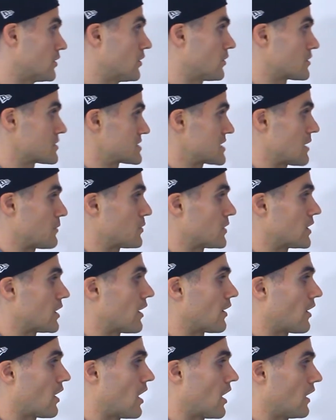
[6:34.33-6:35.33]
Notice that we
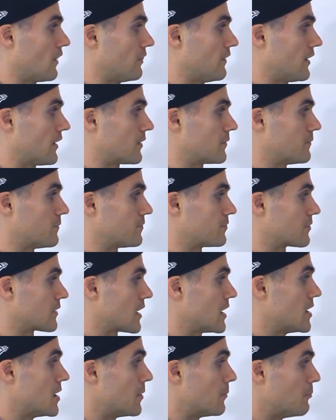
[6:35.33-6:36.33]
got odd there.
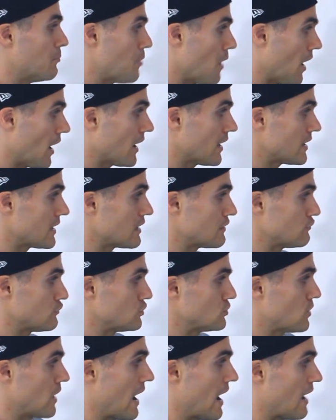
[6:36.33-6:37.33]
But if
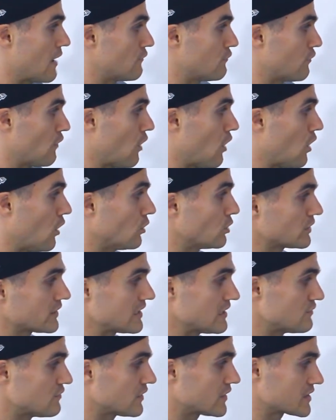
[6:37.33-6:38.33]
you have all
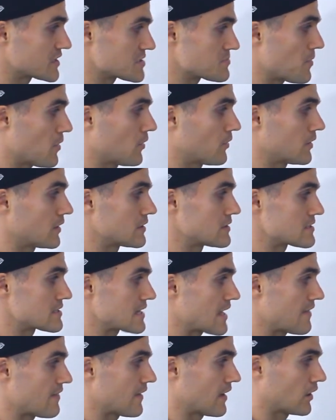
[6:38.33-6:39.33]
even
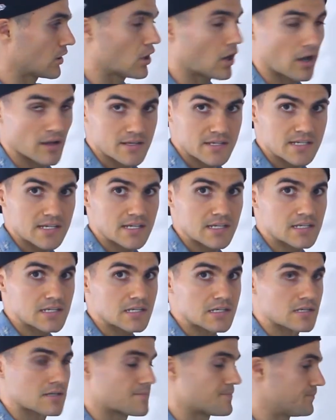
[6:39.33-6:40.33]
exponents and then
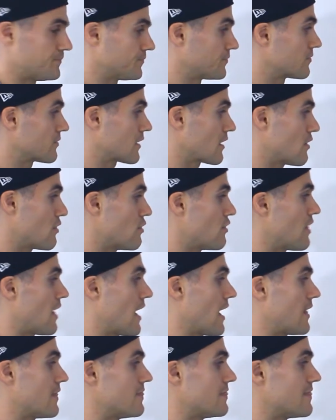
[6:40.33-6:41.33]
constants,
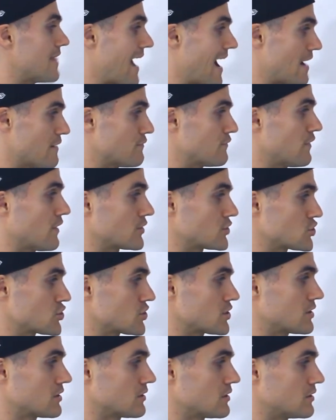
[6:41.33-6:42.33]
then that
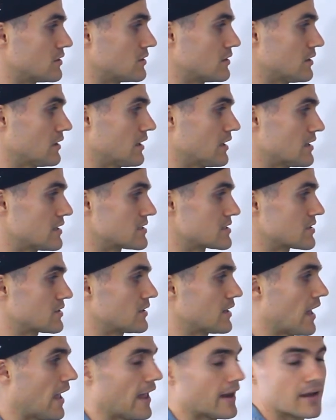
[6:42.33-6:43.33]
function is
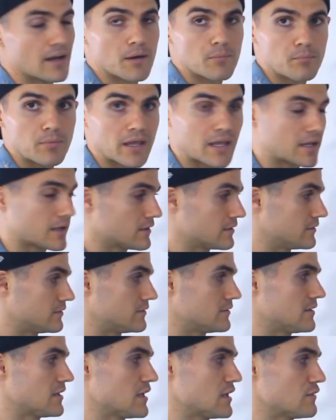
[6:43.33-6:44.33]
going to end up being
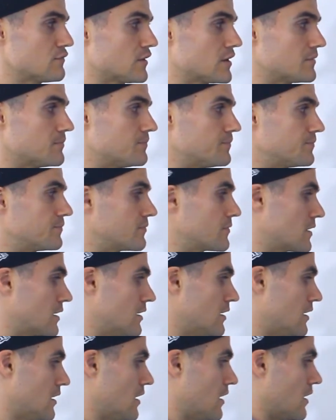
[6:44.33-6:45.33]
even.
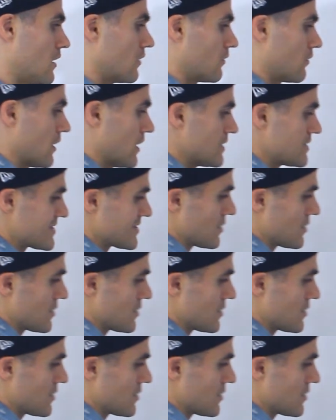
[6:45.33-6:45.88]
Right?